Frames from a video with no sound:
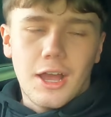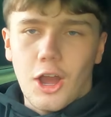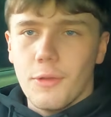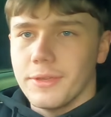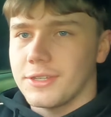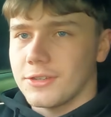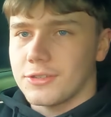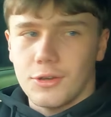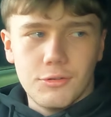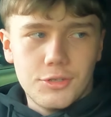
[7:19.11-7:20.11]
I hope this has
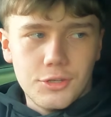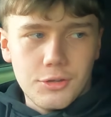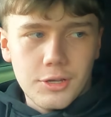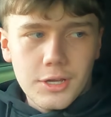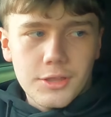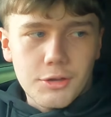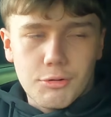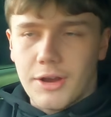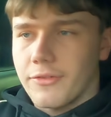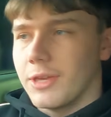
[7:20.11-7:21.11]
sold you the
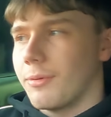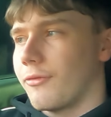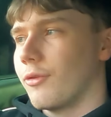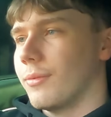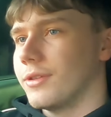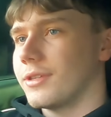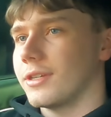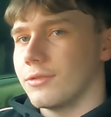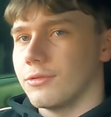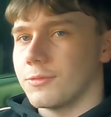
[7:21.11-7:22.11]
Gravity Performance
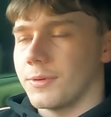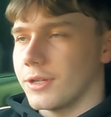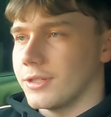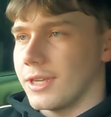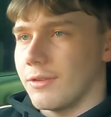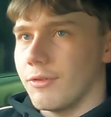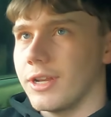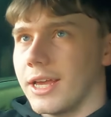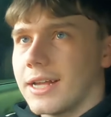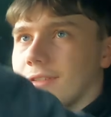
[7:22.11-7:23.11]
exhaust, because it
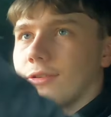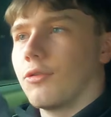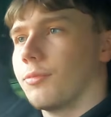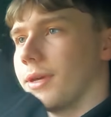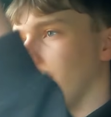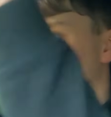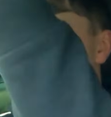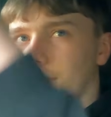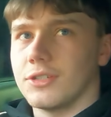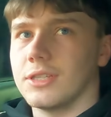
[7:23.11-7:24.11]
really has sold me
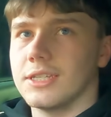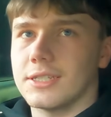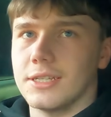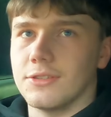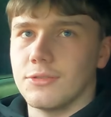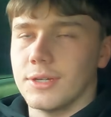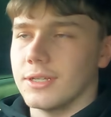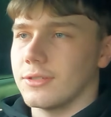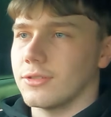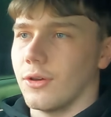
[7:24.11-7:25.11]
even just listening to it.
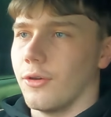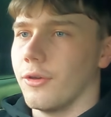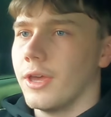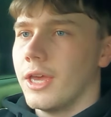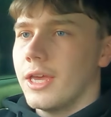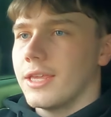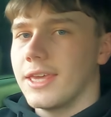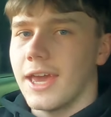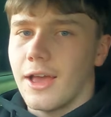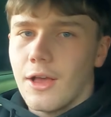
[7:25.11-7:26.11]
So
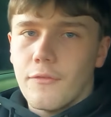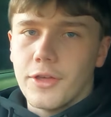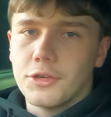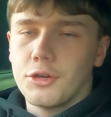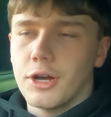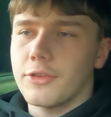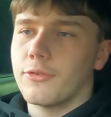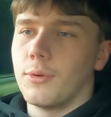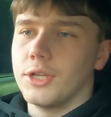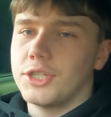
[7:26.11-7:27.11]
yeah, thank you guys
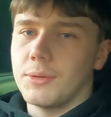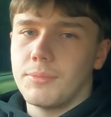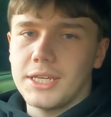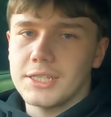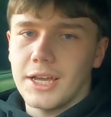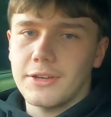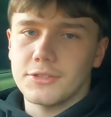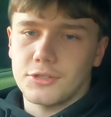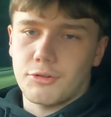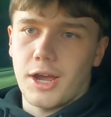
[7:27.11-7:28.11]
for watching. Please like and
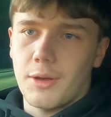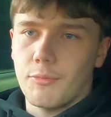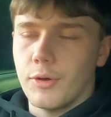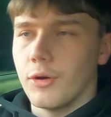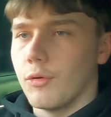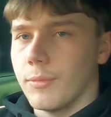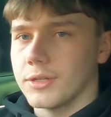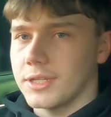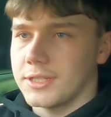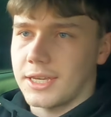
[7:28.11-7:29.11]
subscribe. We're
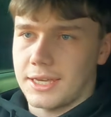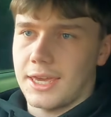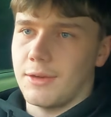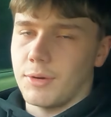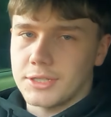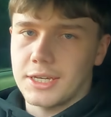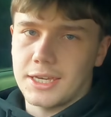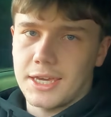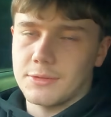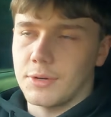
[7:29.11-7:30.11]
almost at 10k. My
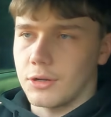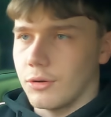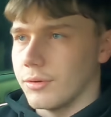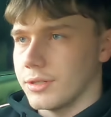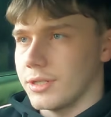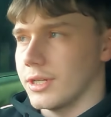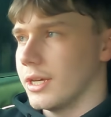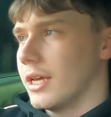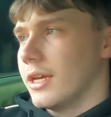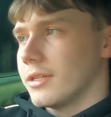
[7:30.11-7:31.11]
10k is my goal this year,
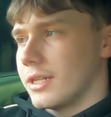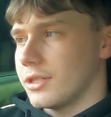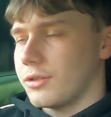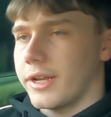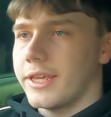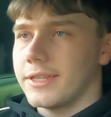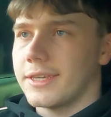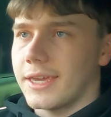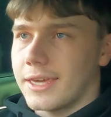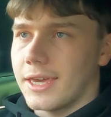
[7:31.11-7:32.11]
so let's try and hit
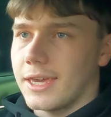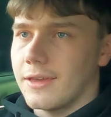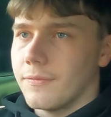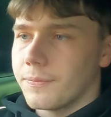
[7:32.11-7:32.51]
10k.